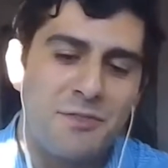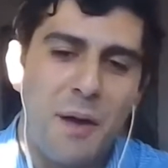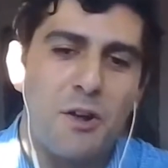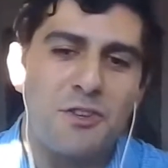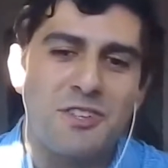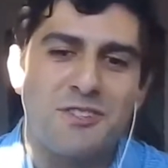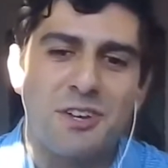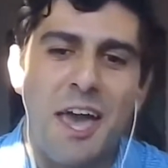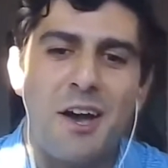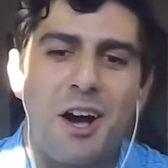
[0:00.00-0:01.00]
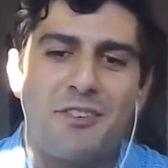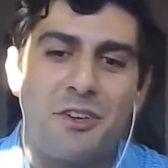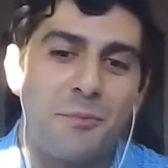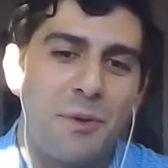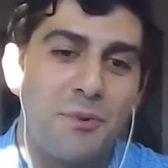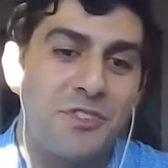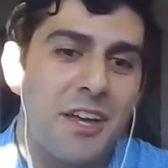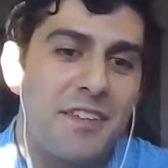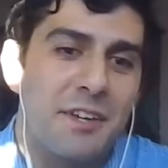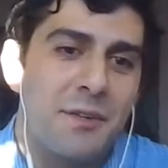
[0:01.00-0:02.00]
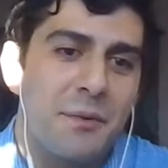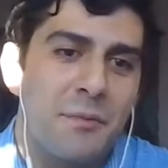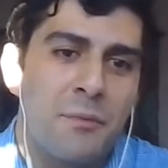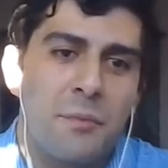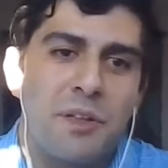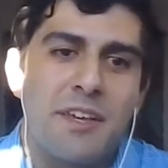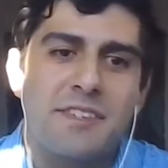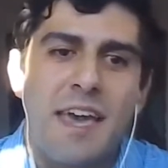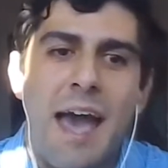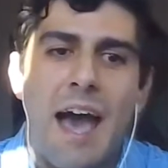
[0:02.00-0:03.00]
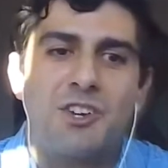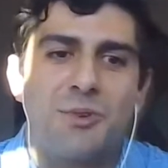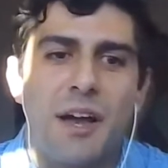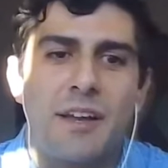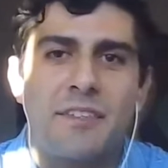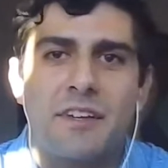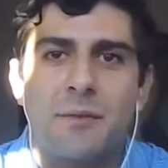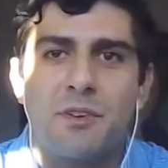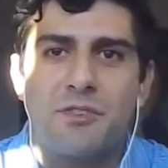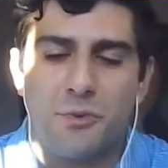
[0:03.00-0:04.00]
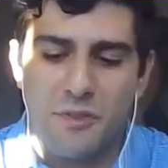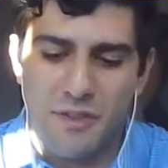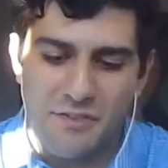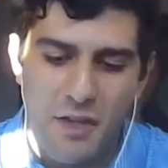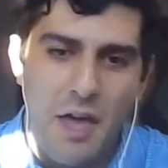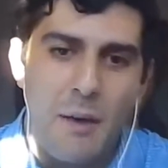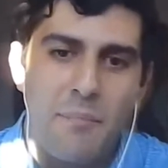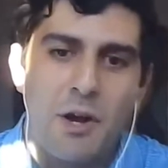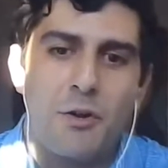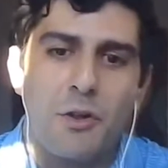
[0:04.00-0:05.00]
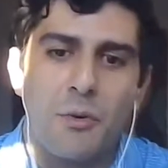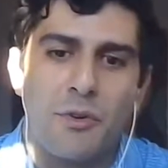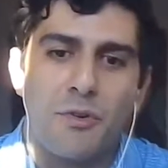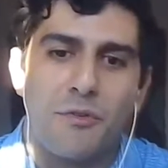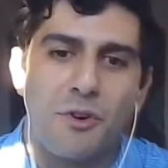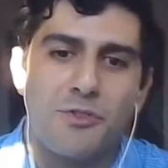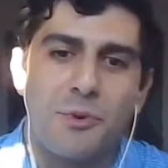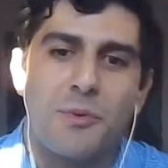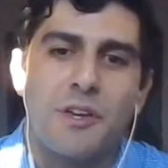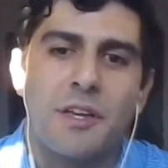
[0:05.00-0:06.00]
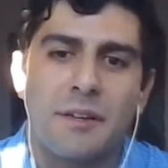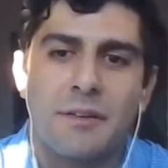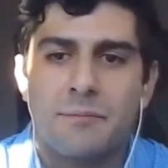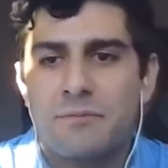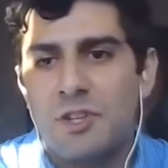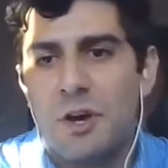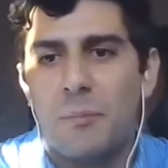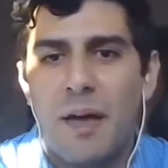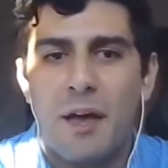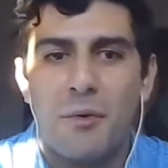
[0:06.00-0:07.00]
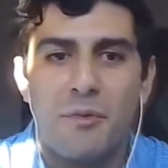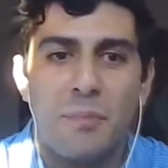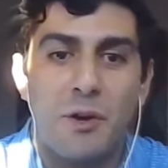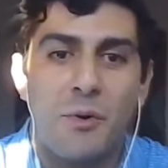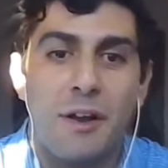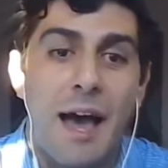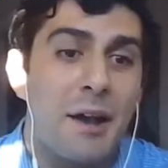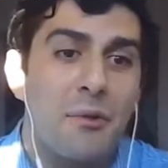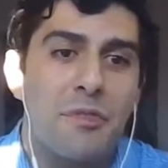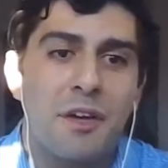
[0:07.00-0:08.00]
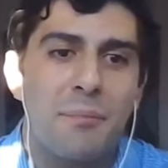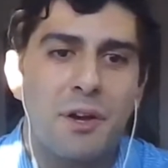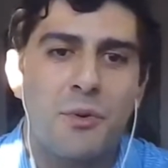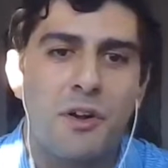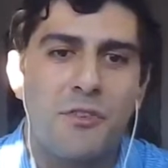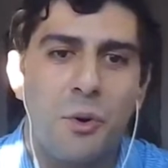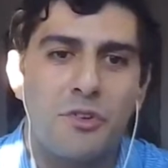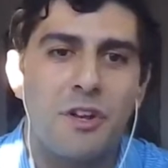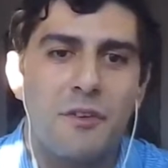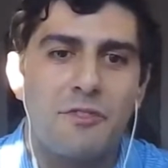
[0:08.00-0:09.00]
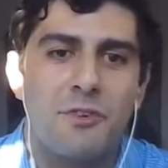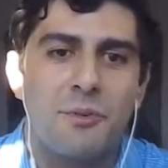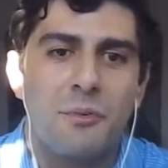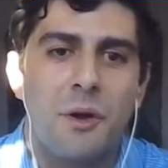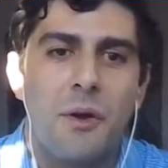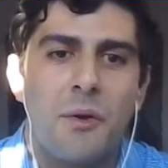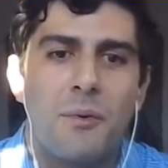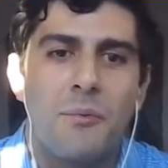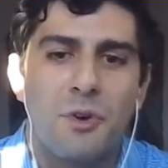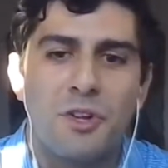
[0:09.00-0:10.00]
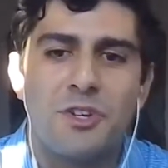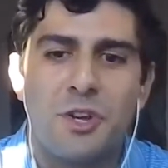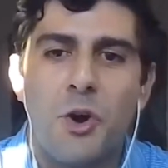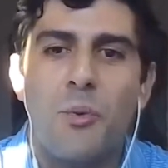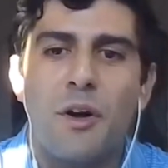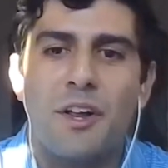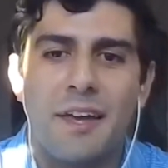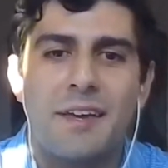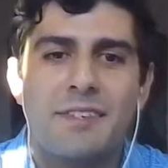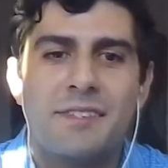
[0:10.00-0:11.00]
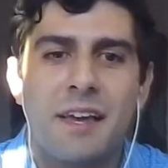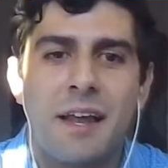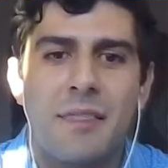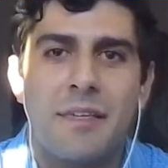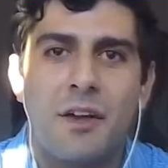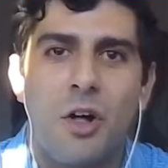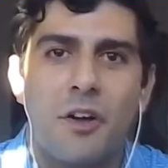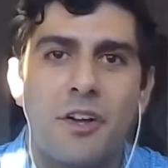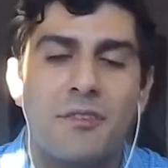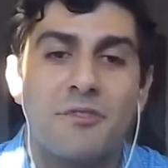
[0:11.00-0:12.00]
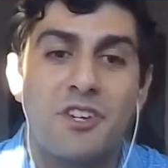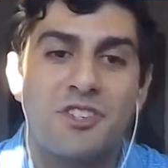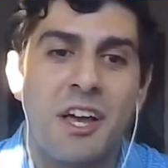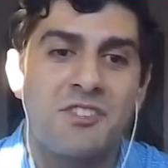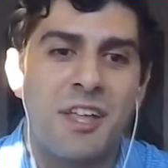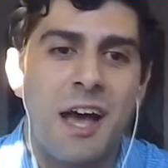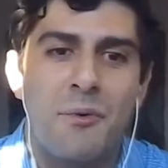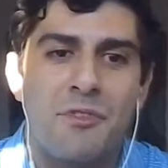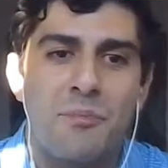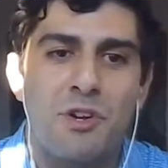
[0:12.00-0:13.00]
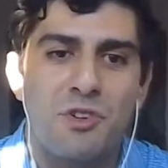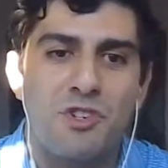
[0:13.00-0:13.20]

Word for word: spiral us into chaos. Other people are saying it's going to replace cash, right? And it's going to be sort of this parallel universe where we can, you know, pay with Bitcoin. I don't think Bitcoin's old enough to really know what it is, and I think calling it an inflation hedge now is